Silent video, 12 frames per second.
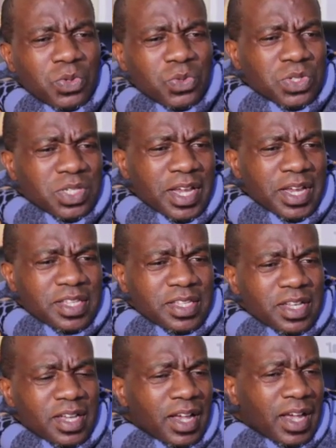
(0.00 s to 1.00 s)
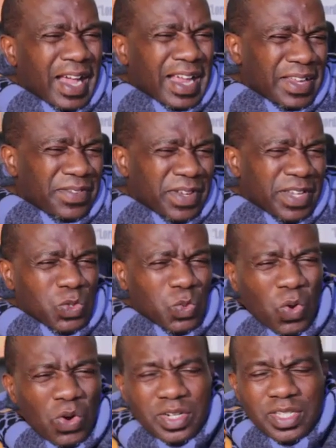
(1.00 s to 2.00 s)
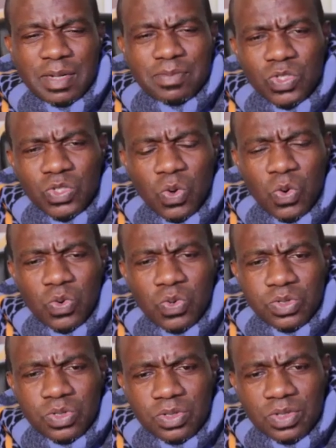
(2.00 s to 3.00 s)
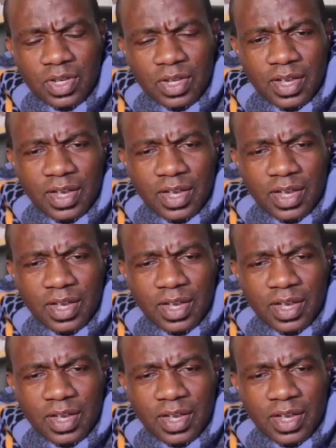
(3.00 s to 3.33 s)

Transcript: crusades, and if he has won some souls,